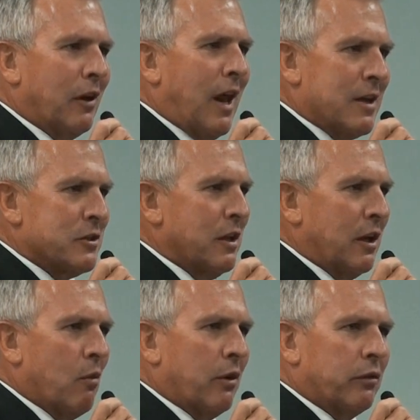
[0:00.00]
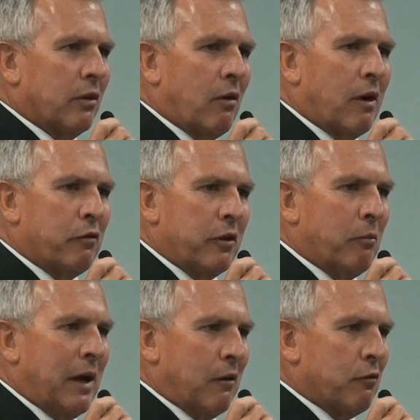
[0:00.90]
The last thing you want's a knife in
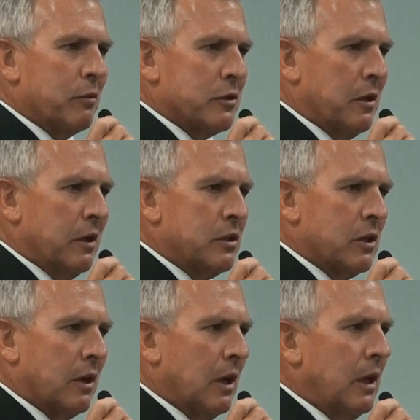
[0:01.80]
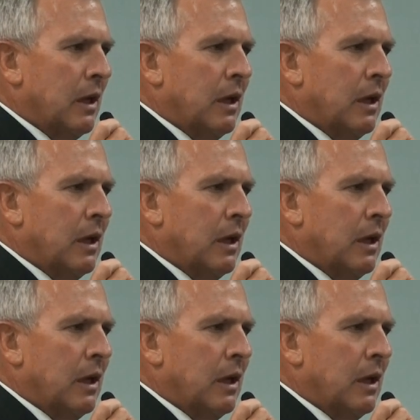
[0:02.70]
your back from a surgeon.